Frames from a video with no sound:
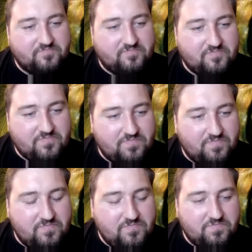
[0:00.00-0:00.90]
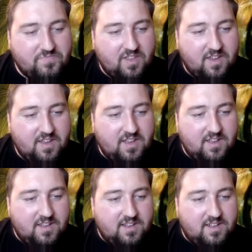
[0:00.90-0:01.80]

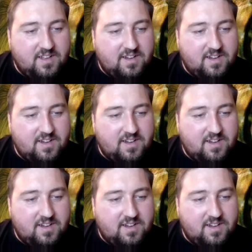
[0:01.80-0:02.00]
Nobody speaks.